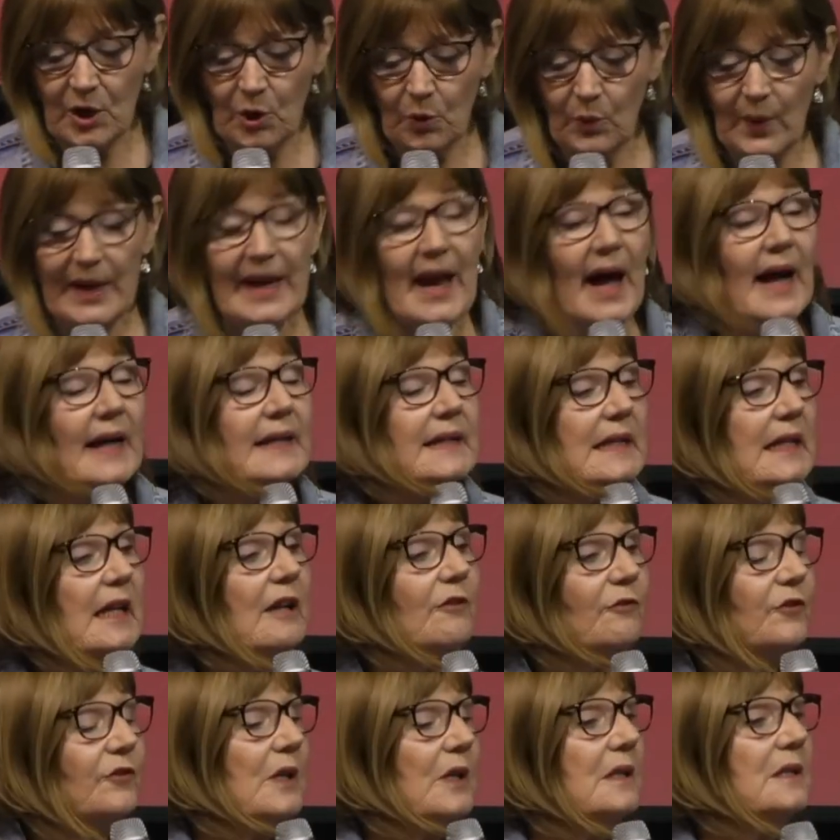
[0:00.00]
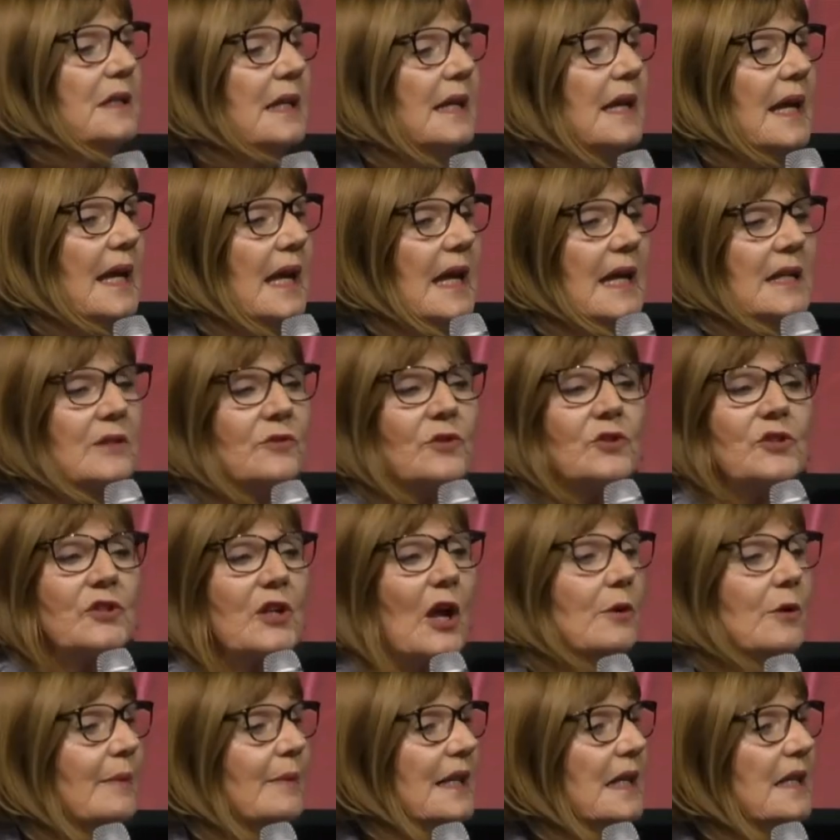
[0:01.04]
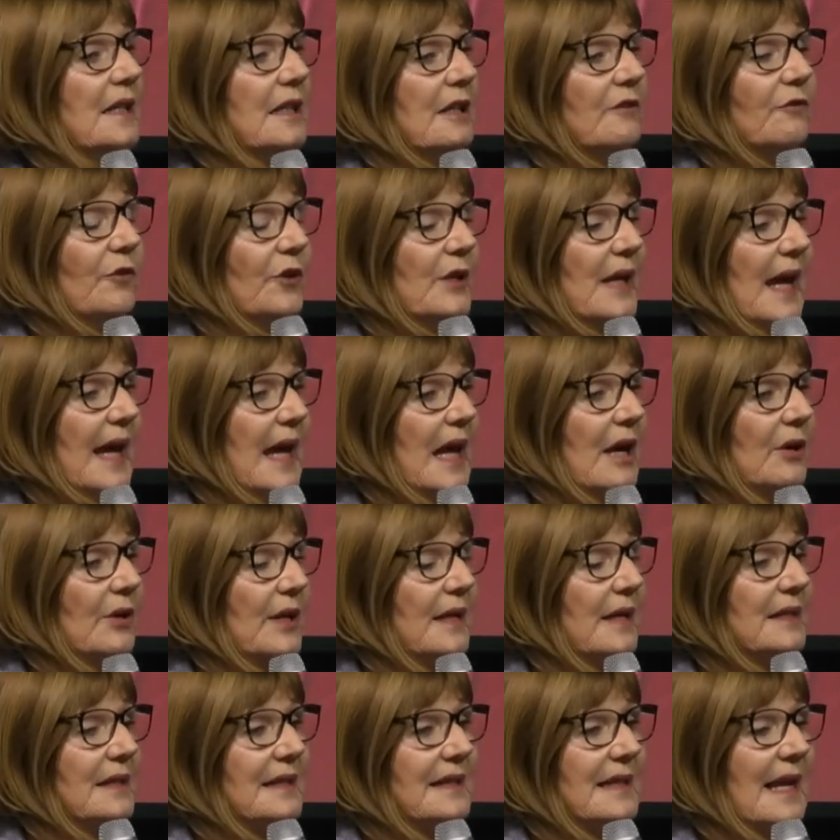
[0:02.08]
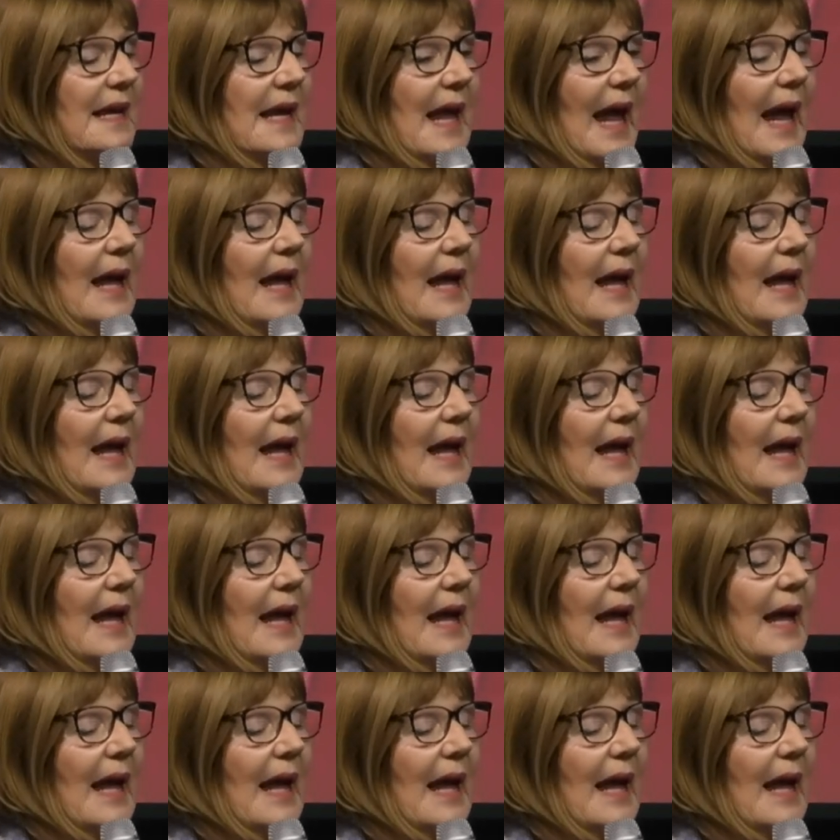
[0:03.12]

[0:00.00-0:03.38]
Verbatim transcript: We are gifted in so many different areas,